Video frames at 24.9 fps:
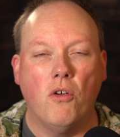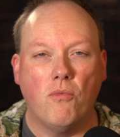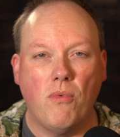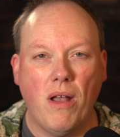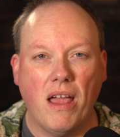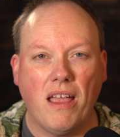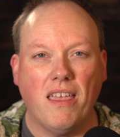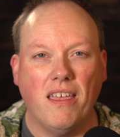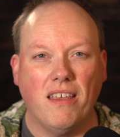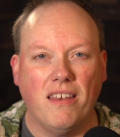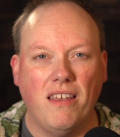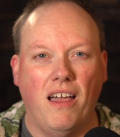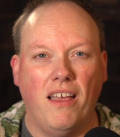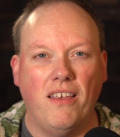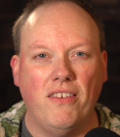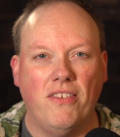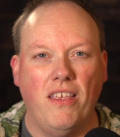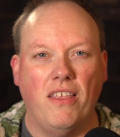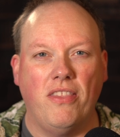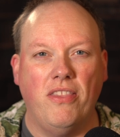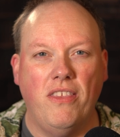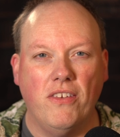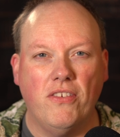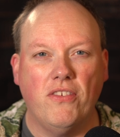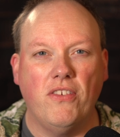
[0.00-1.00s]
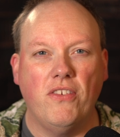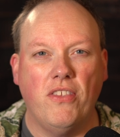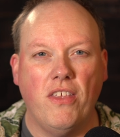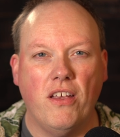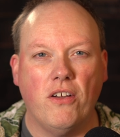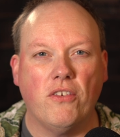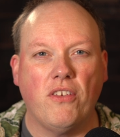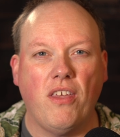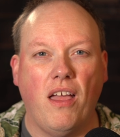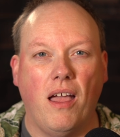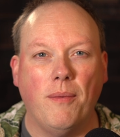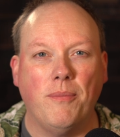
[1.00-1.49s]
recognize that this is
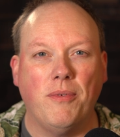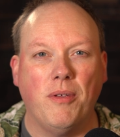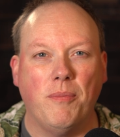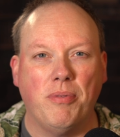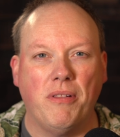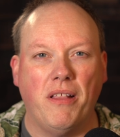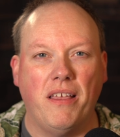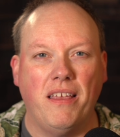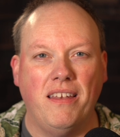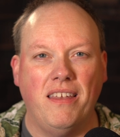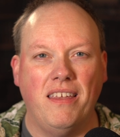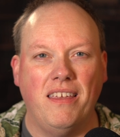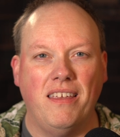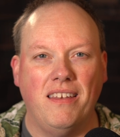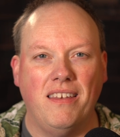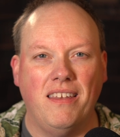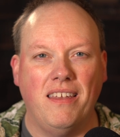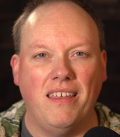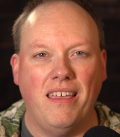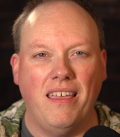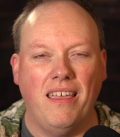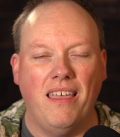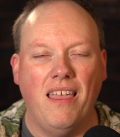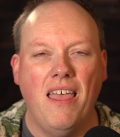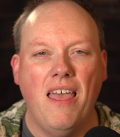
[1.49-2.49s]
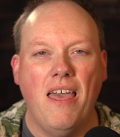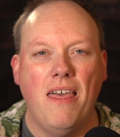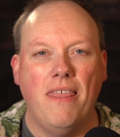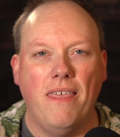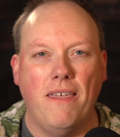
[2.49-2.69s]
their time to play D&D.